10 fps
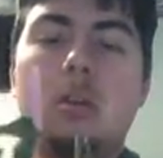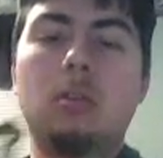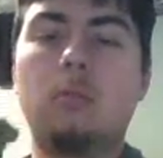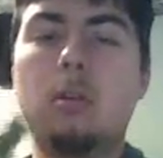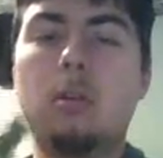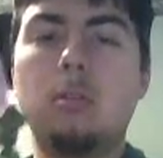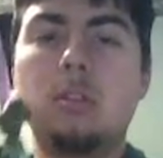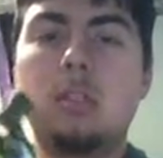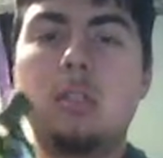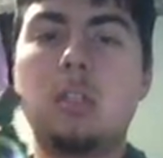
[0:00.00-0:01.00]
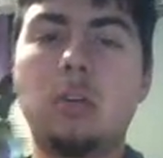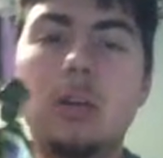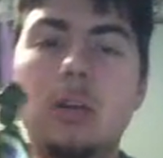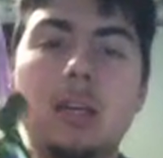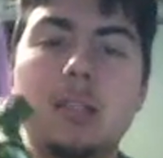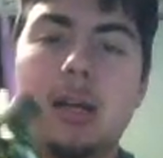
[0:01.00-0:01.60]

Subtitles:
360 degrees